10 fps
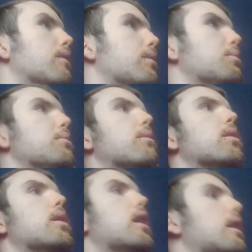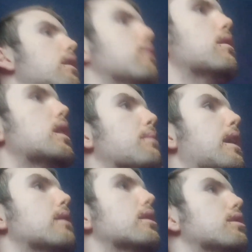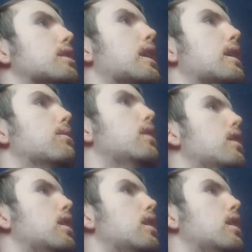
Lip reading: I think people know how I feel about this now,